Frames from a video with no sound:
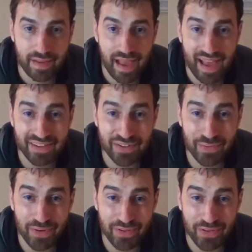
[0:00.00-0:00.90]
As you
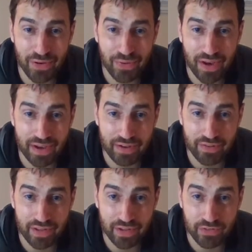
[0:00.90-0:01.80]
all know,
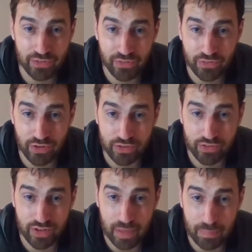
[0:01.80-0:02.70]
ironing is the first
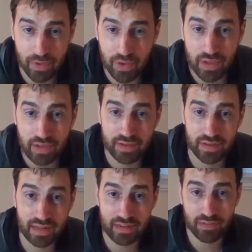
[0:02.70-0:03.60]
step.
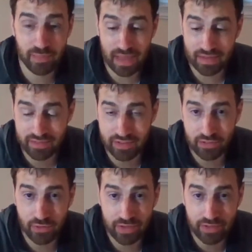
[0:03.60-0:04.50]
Today's mask is
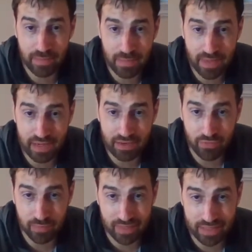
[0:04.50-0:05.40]
going to be made
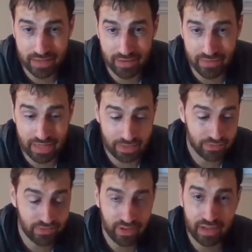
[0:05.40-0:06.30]
from linen on the
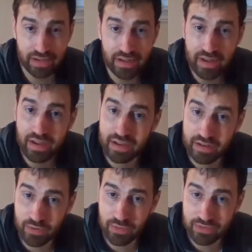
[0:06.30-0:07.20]
outside and an
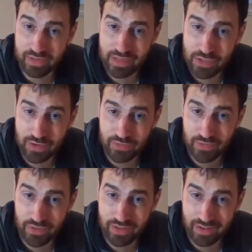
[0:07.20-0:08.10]
old t-shirt for
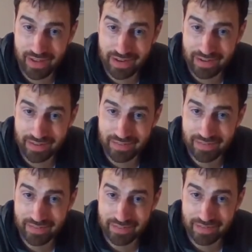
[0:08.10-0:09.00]
the lining.
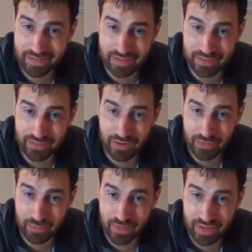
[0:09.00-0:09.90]
Let's get
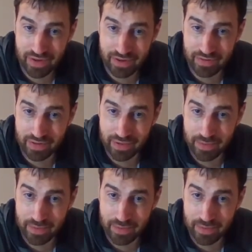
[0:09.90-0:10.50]
started with the ironing.